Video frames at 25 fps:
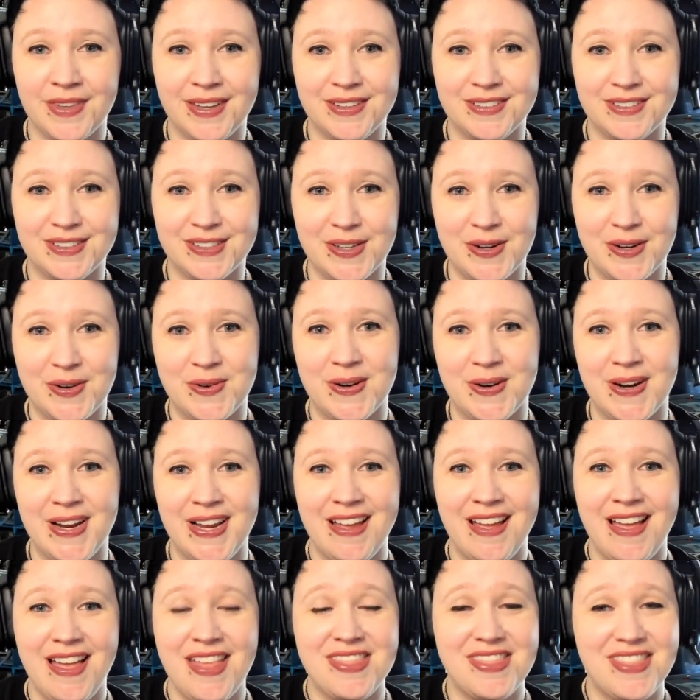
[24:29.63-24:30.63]
So
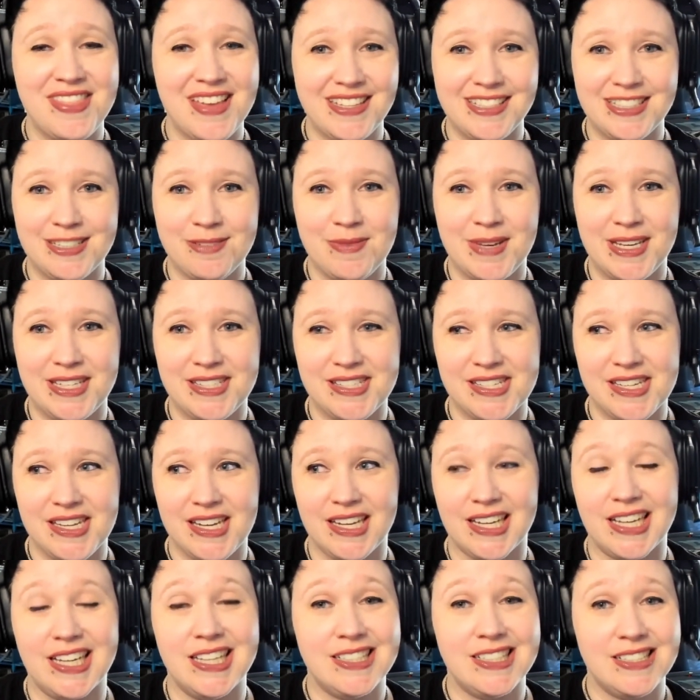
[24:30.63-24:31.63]
that's
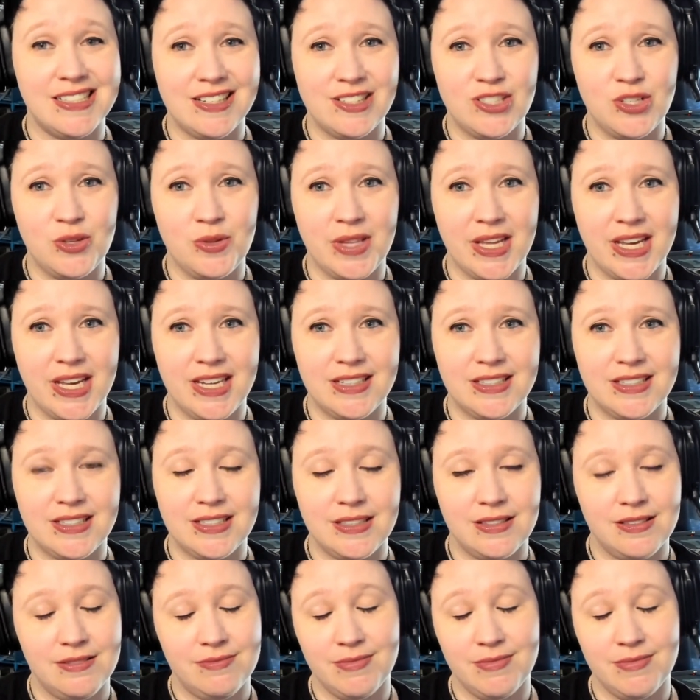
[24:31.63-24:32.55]
amazing. It's not too late.